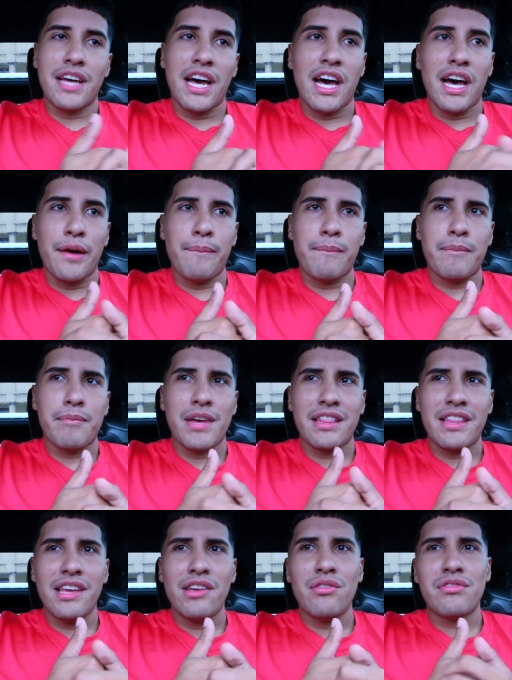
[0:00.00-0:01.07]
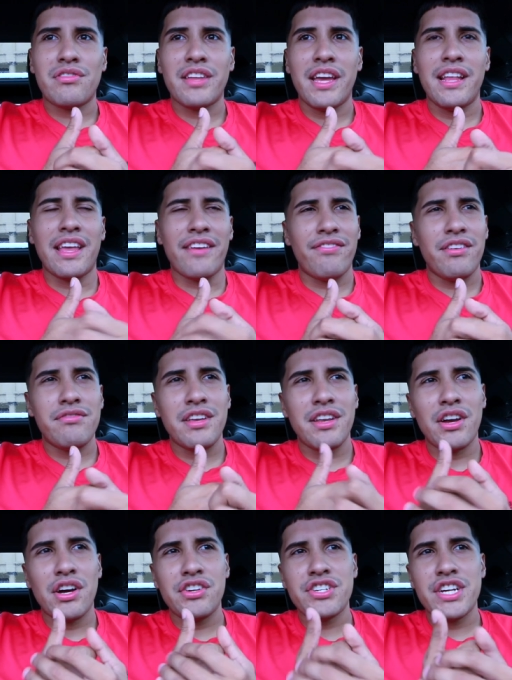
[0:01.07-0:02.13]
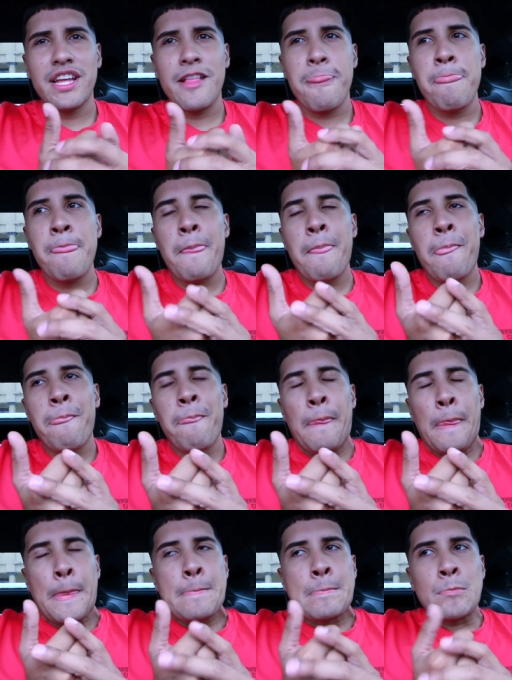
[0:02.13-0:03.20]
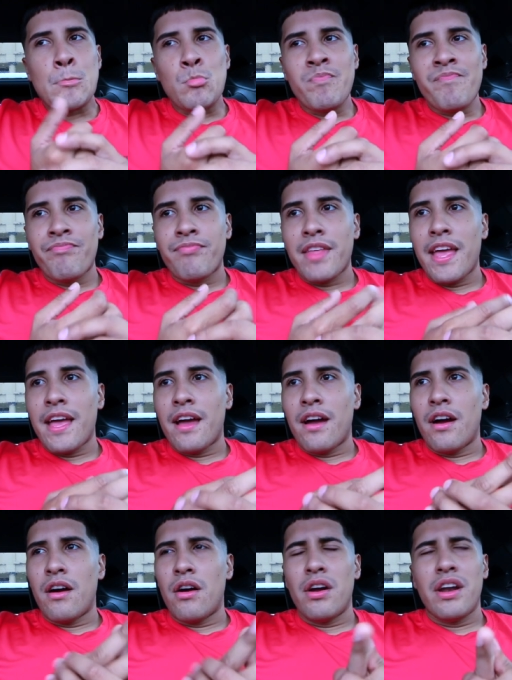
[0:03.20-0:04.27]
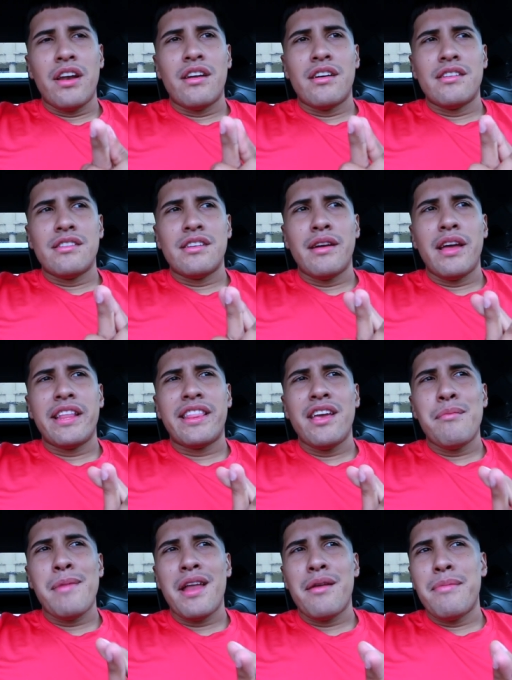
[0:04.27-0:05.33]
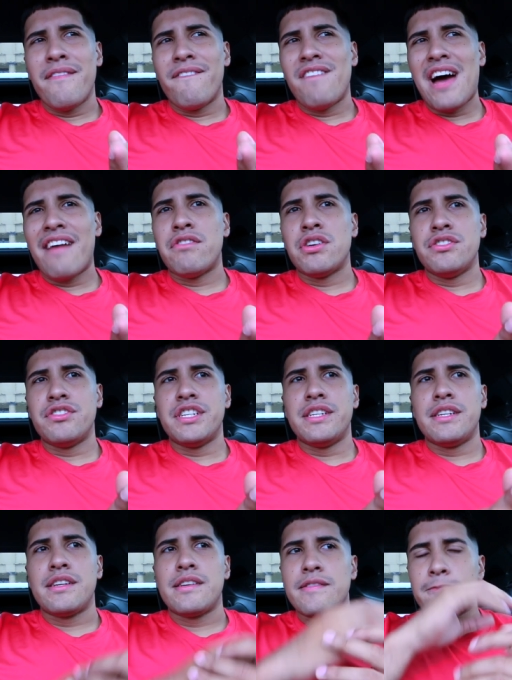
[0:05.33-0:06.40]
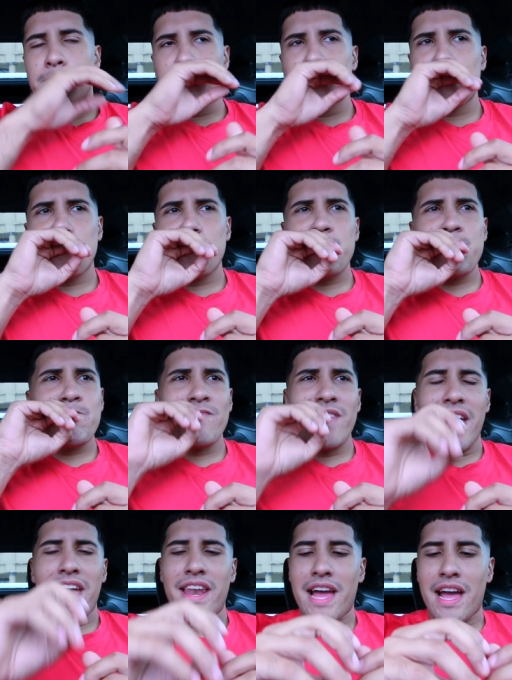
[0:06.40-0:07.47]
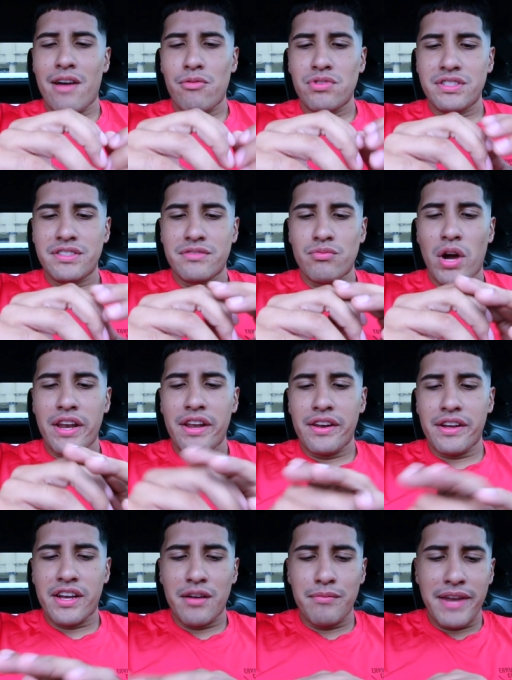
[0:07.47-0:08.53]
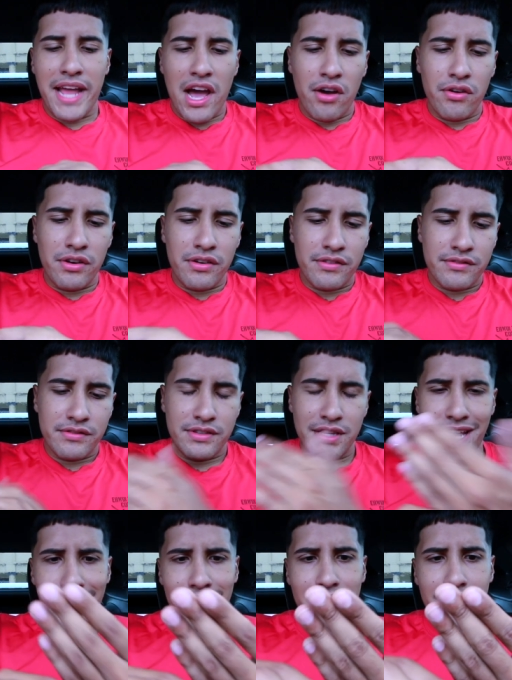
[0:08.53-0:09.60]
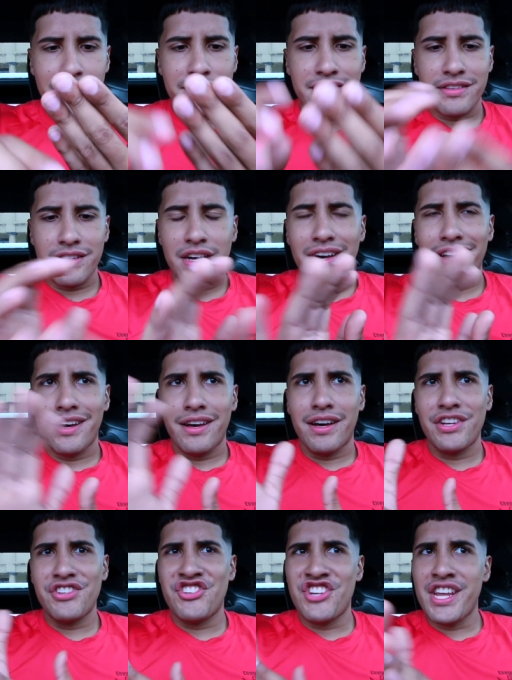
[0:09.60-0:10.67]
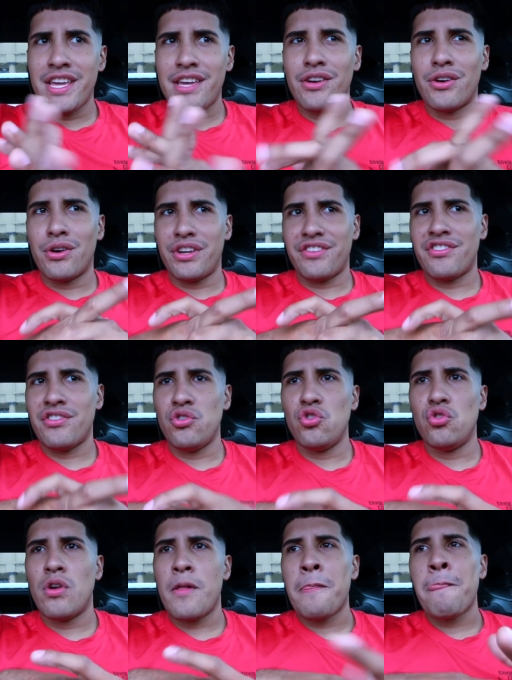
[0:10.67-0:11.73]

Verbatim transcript: Um, I think he was saying like 1500 or I, I think it might have been 500 and I was wanting to come down like at least a G or two